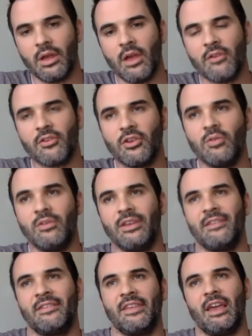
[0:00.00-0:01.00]
So you
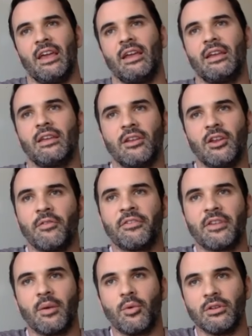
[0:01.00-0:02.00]
did say, if
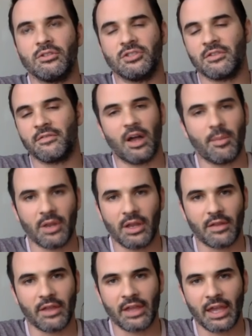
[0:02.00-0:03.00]
someone's just
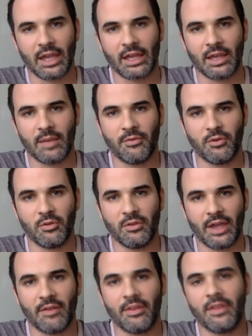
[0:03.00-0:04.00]
vomiting, they can't keep food
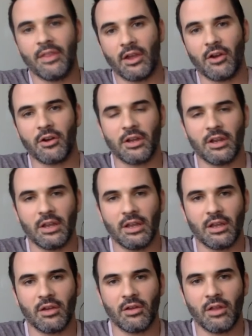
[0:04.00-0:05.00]
down, then they are going to need
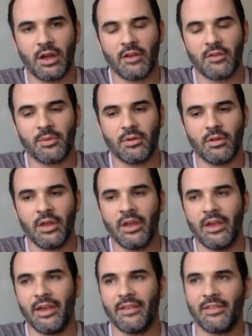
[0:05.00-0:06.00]
to go to the hospital.
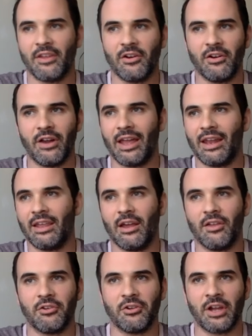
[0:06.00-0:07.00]
Is there any
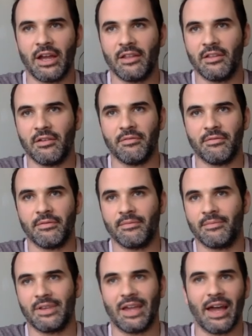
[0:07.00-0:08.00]
other kind of
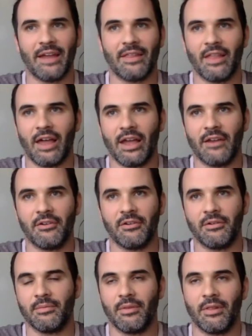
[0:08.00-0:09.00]
guideline
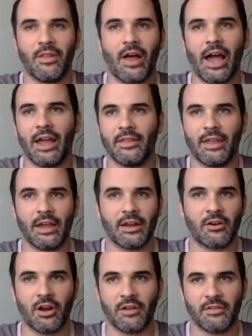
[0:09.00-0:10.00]
or line that
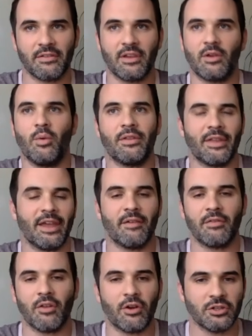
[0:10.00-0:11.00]
crosses, like once they have
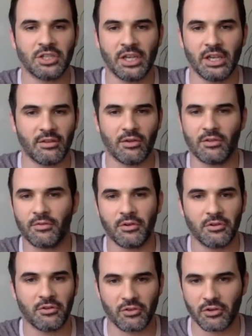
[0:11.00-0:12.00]
large ketones for
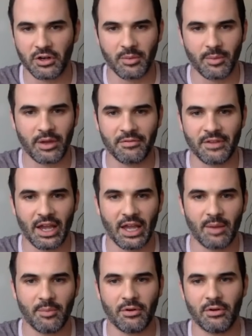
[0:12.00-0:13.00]
a certain amount of
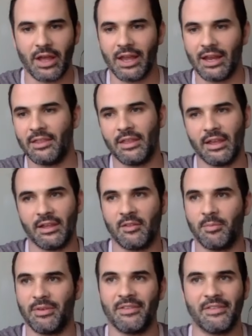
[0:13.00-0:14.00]
time, or anything
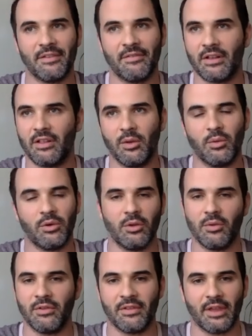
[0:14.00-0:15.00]
specifically where you
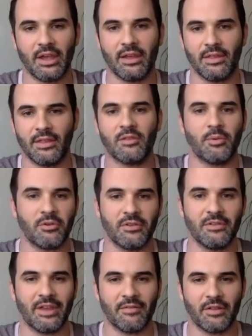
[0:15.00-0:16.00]
would say this person
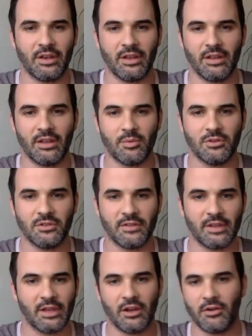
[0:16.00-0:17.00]
definitely needs
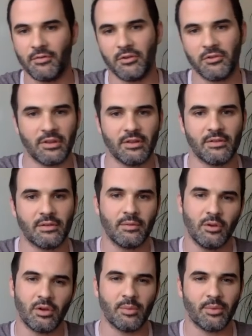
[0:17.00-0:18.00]
emergency care versus
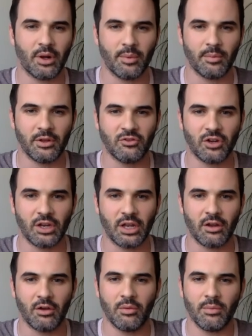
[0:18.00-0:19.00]
you can probably treat at
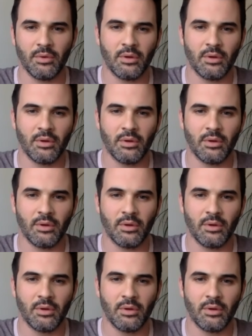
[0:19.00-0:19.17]
home?